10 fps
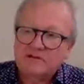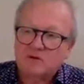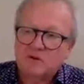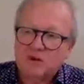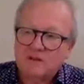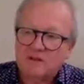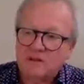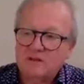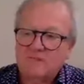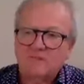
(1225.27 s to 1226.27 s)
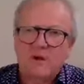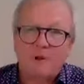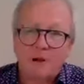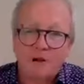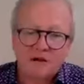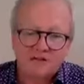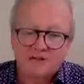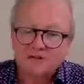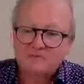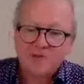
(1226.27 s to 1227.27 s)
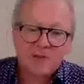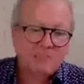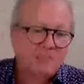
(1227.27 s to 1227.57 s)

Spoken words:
let's call it the proper glass